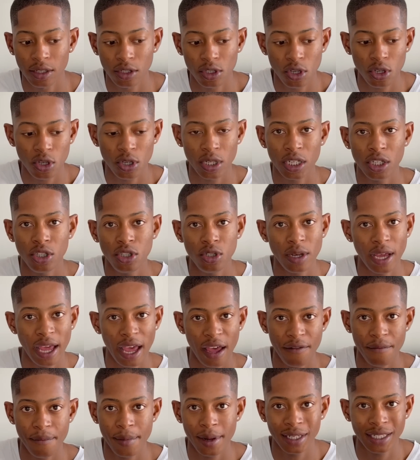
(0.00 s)
So you need to
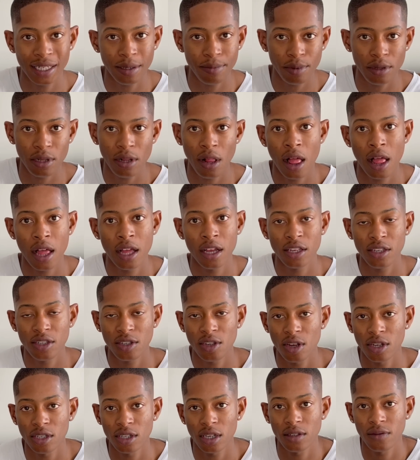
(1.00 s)
have multiple
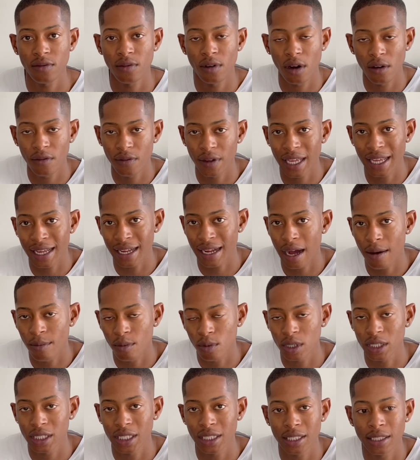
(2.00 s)
sources of income,
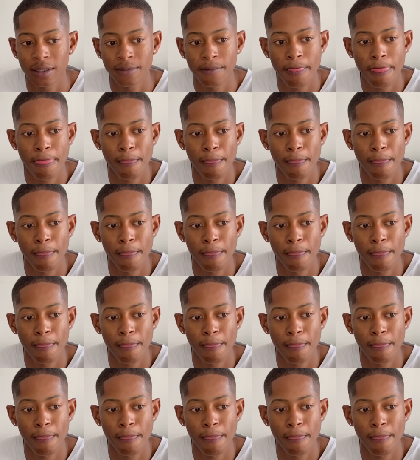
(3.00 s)
which is,